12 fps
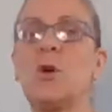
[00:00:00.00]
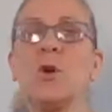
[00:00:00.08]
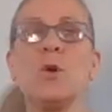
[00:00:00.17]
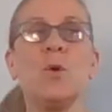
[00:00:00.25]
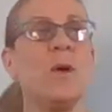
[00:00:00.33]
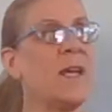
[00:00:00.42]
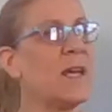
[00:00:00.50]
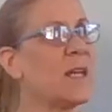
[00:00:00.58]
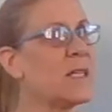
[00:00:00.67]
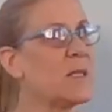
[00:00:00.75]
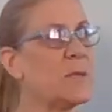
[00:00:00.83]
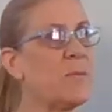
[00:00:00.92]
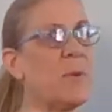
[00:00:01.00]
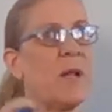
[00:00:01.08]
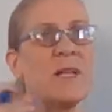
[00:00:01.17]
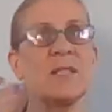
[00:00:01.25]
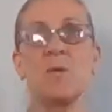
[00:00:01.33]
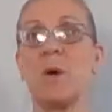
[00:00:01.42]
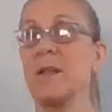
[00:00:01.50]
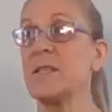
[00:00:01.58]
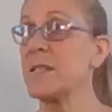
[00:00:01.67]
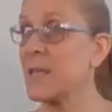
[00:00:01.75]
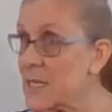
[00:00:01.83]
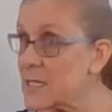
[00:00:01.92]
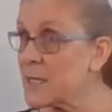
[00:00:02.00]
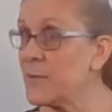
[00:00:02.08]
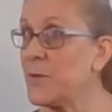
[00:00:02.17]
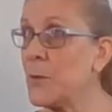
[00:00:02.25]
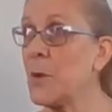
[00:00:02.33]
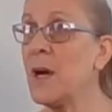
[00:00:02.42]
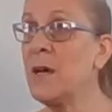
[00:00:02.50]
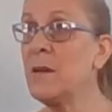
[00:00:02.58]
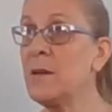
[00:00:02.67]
2x plus 1 is less than 4,